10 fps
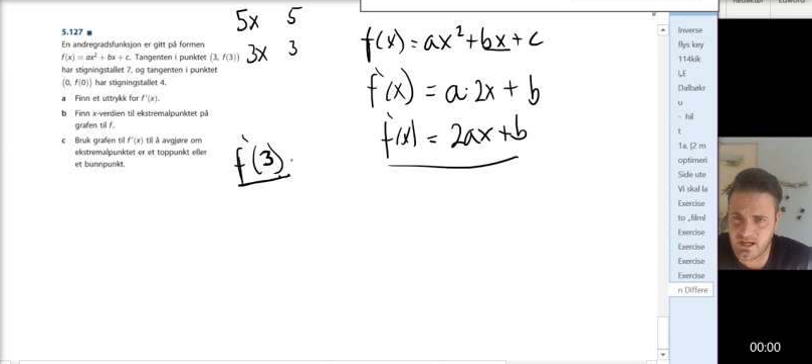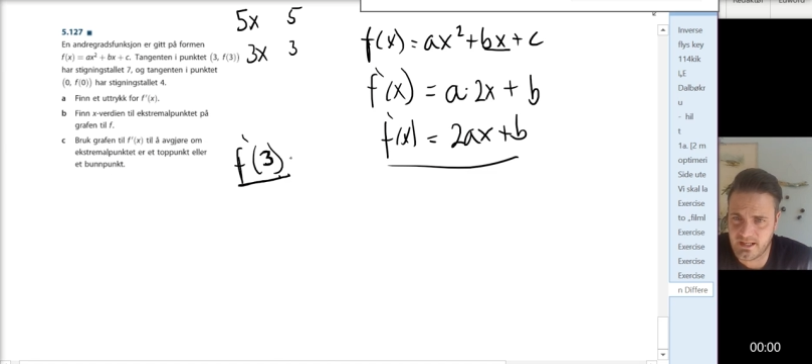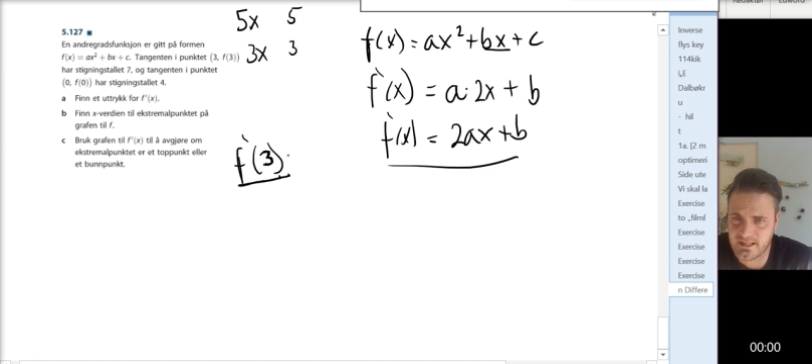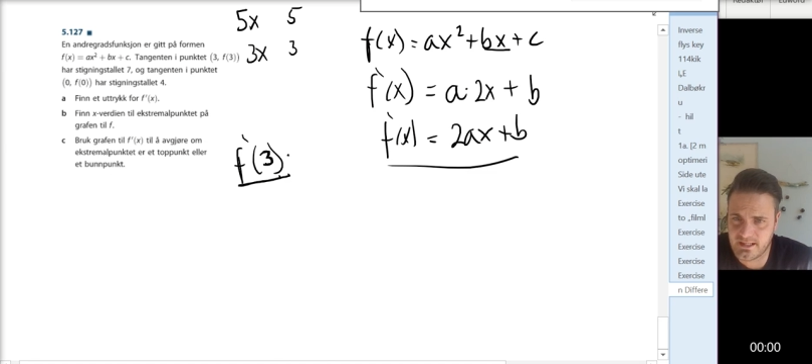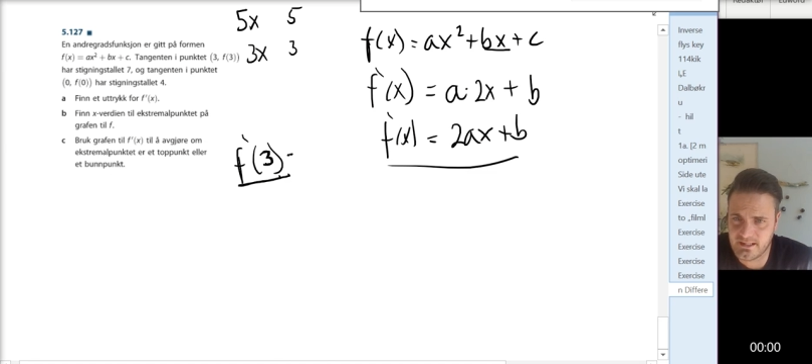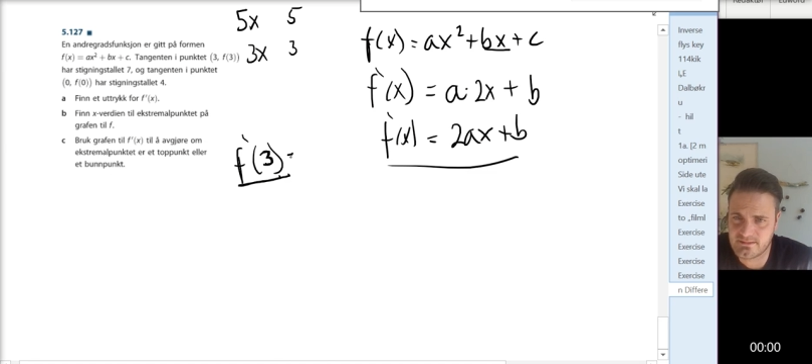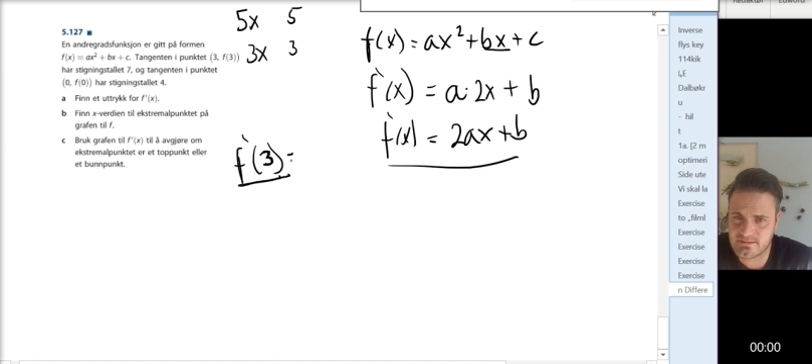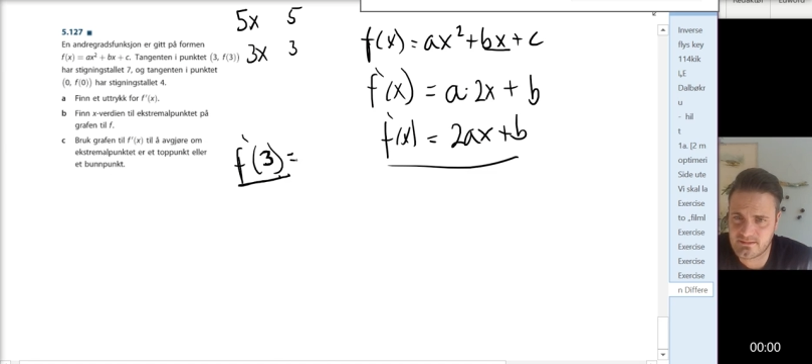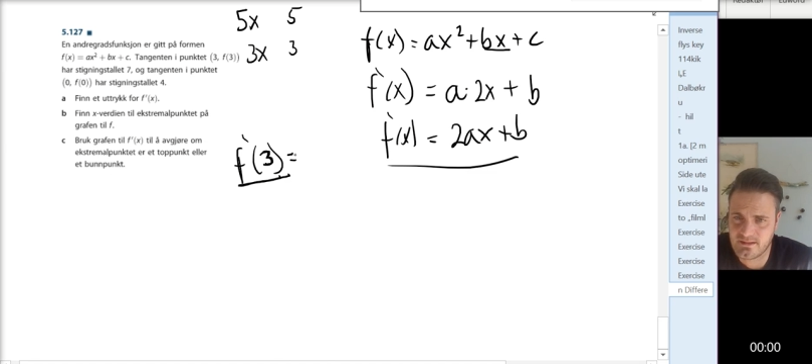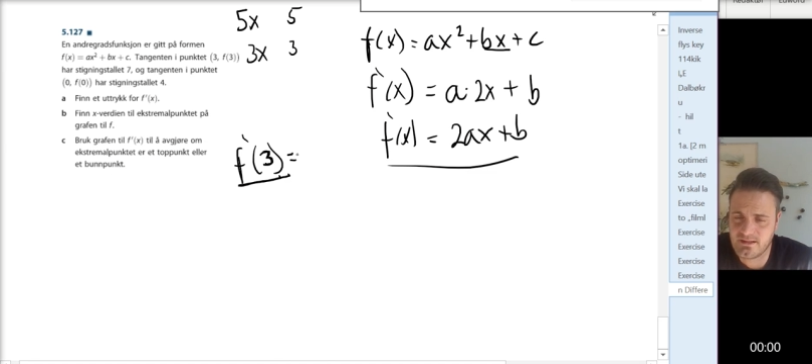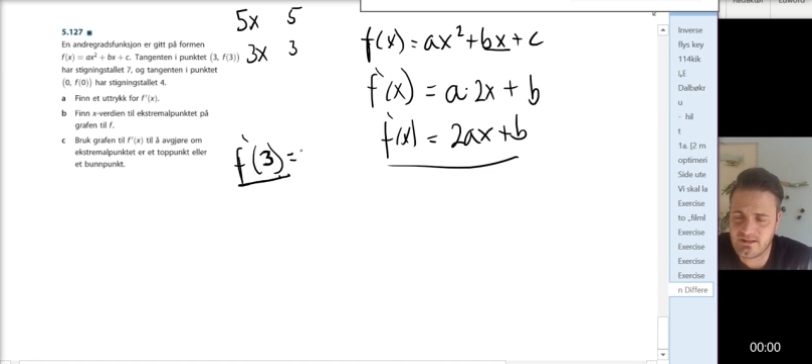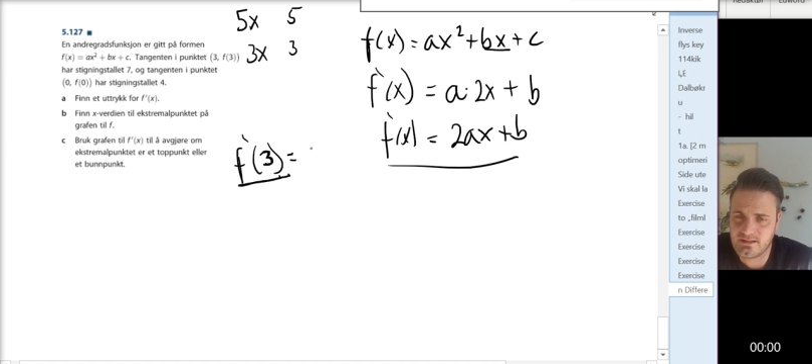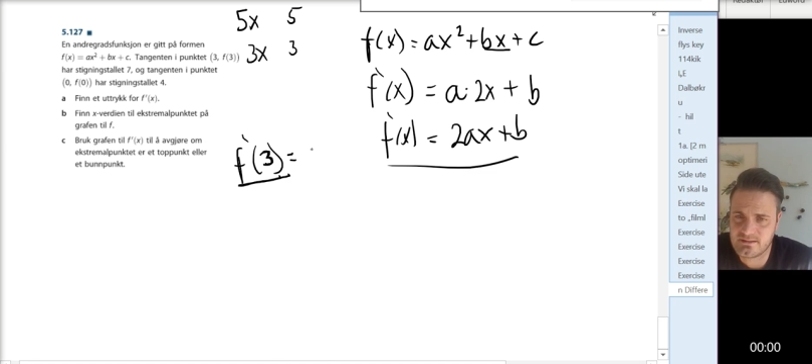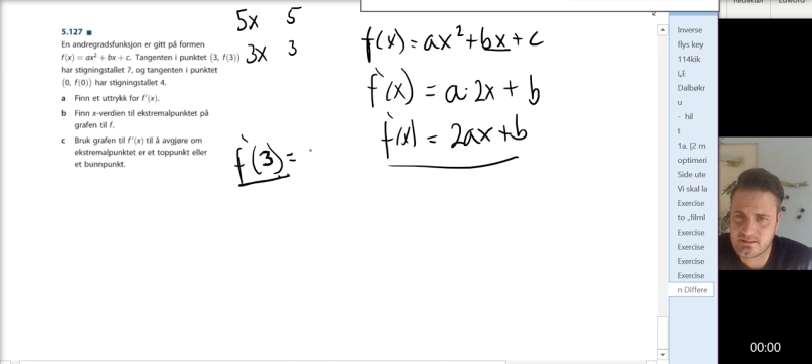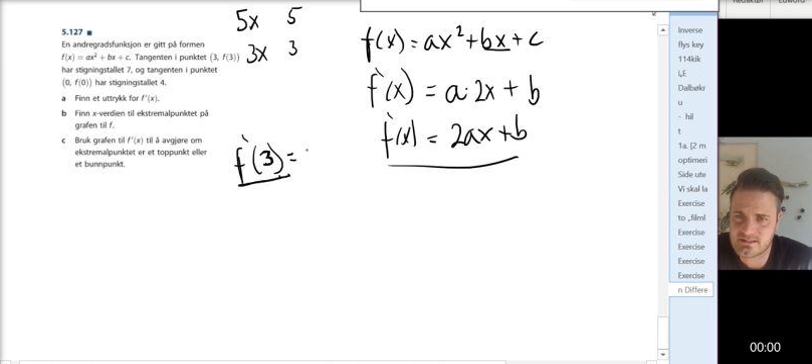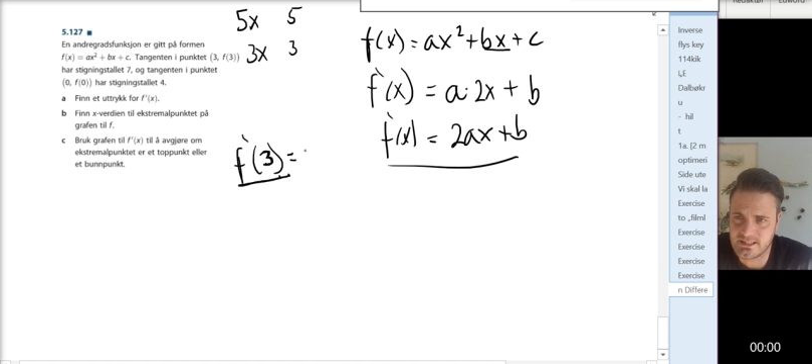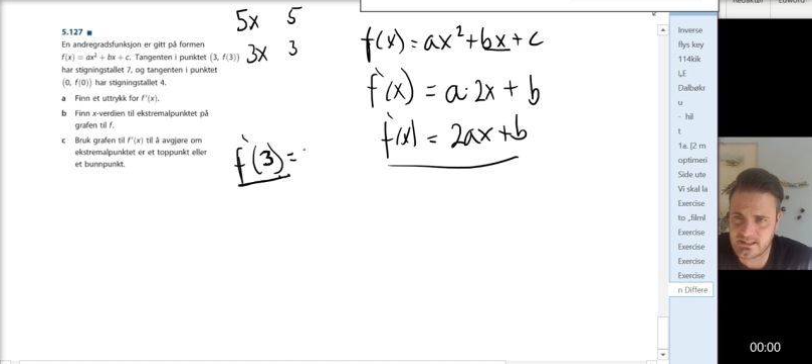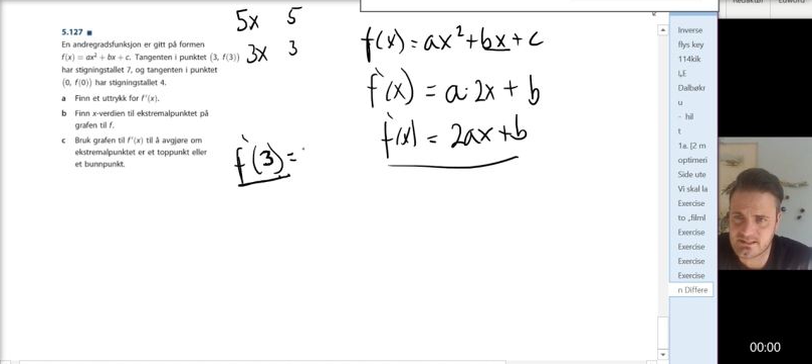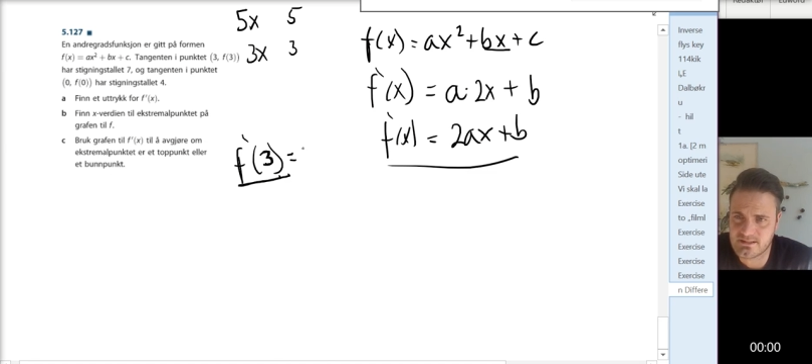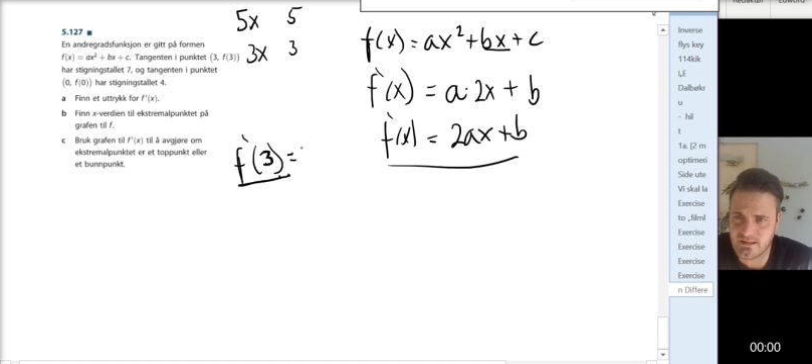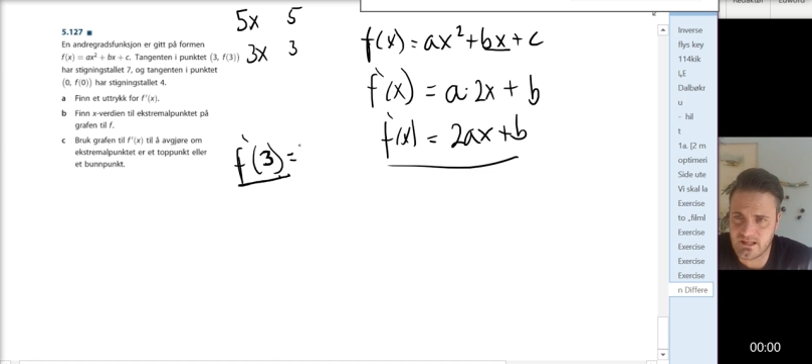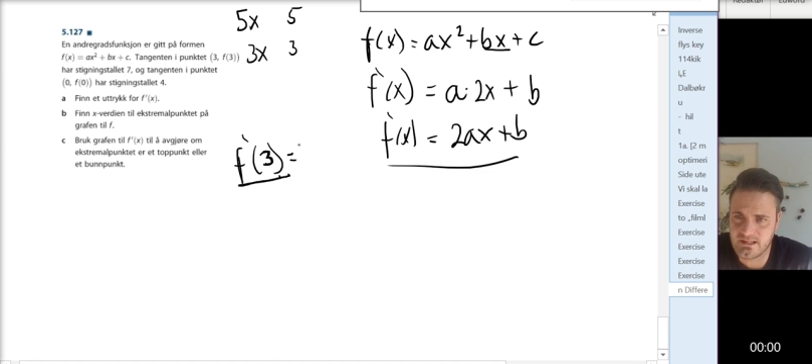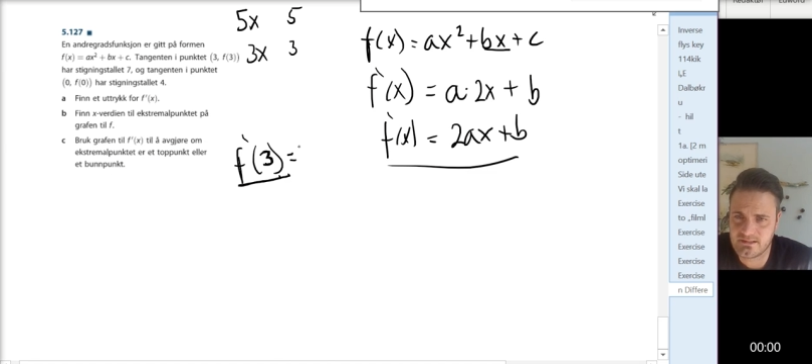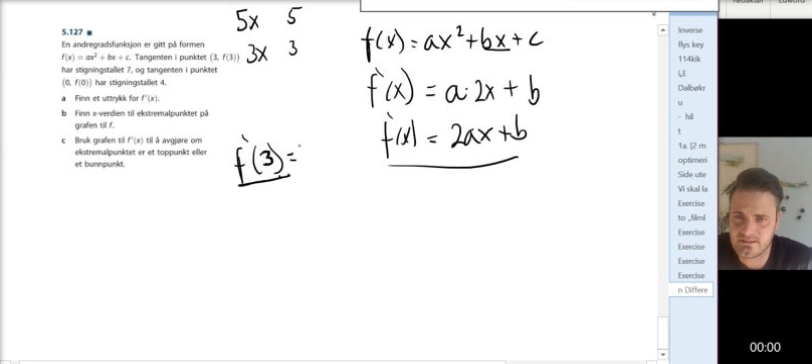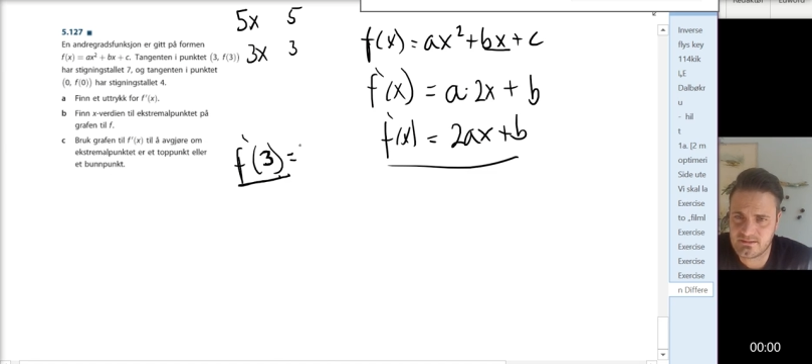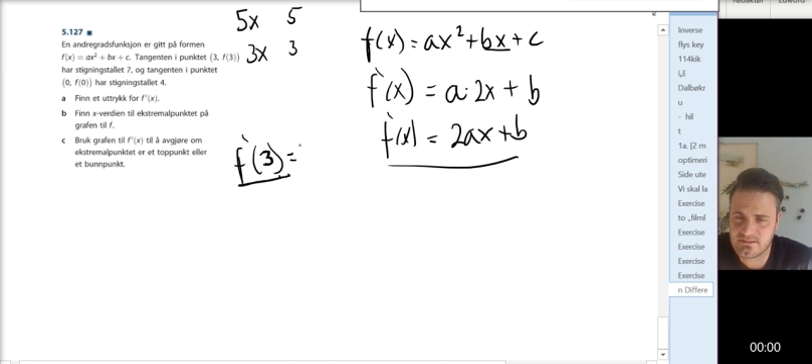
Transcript: I get stigningstallet